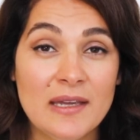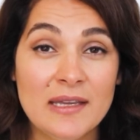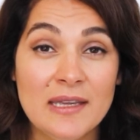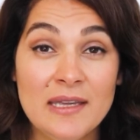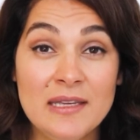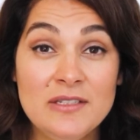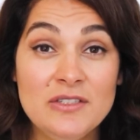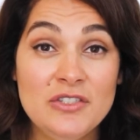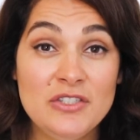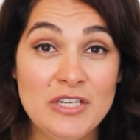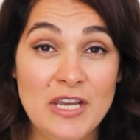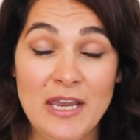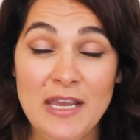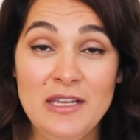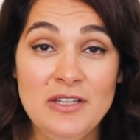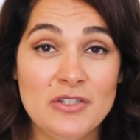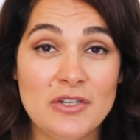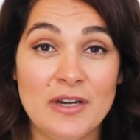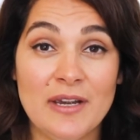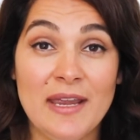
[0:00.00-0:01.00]
can
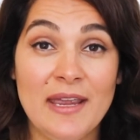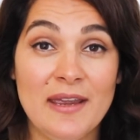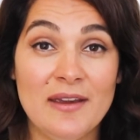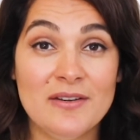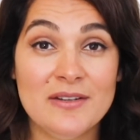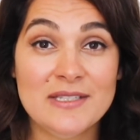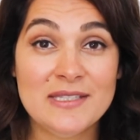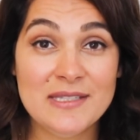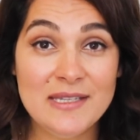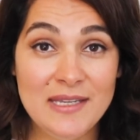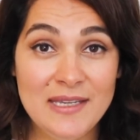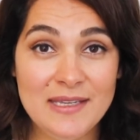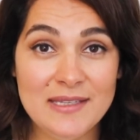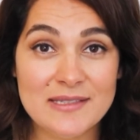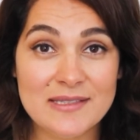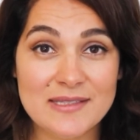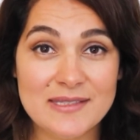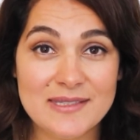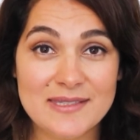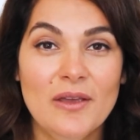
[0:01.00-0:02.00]
change our hair's
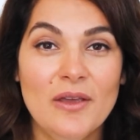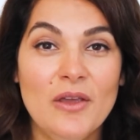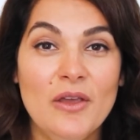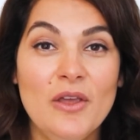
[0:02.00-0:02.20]
needs.